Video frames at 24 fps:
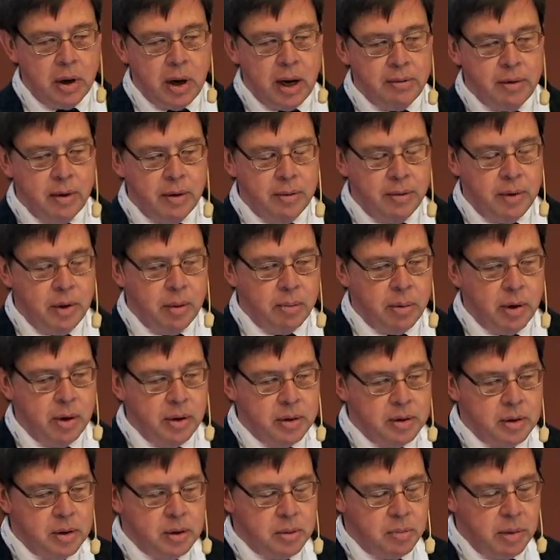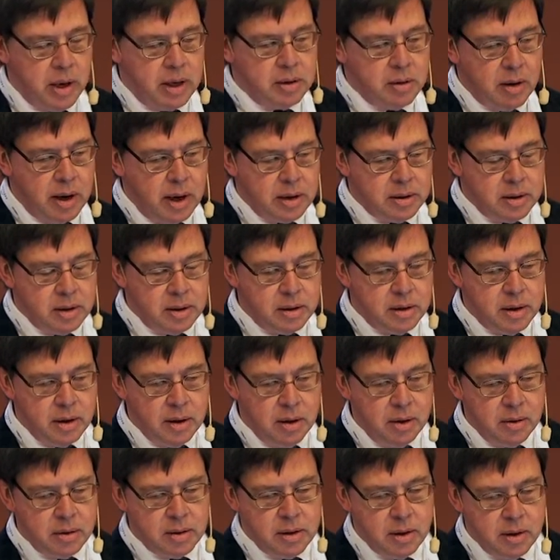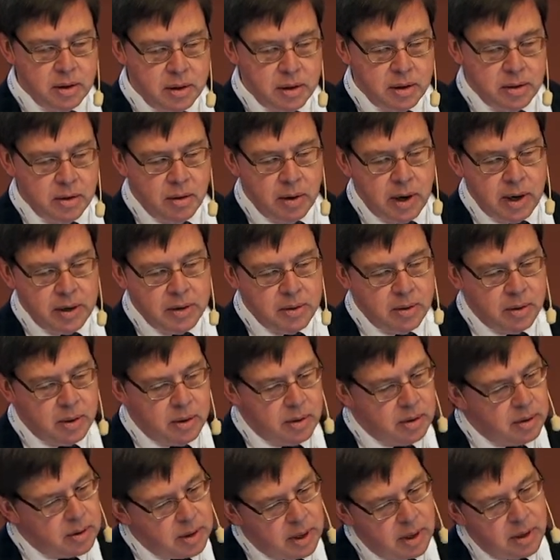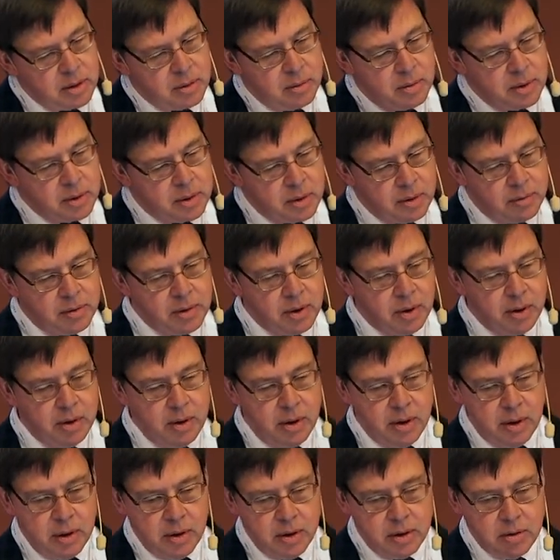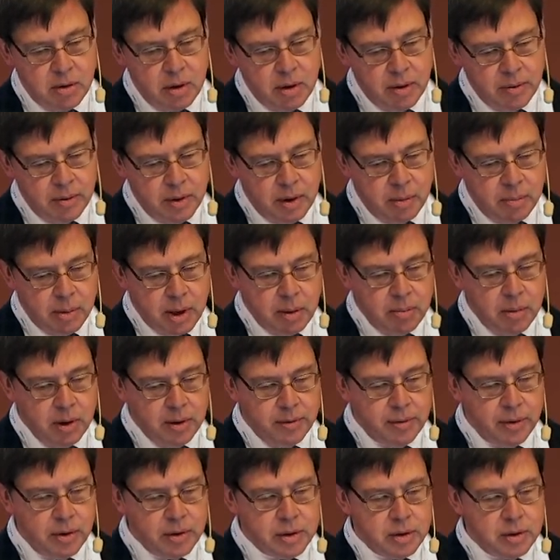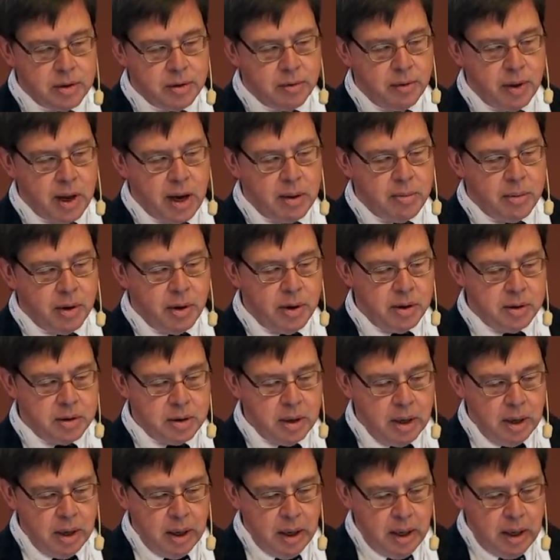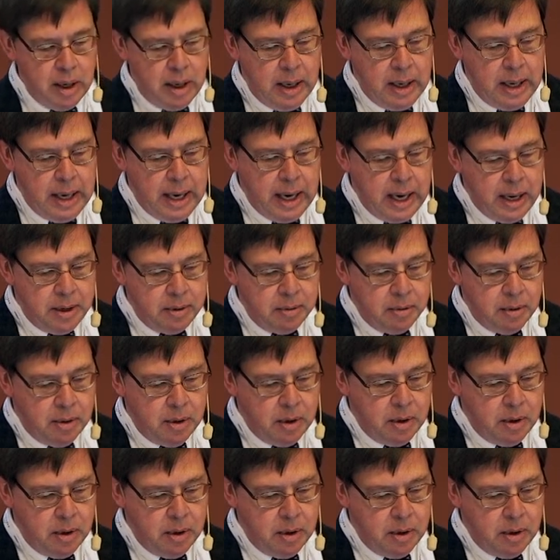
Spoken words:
off of Hubertus's base classes that he used in his graduate days, which have turned into sort of the public versions of libraries. And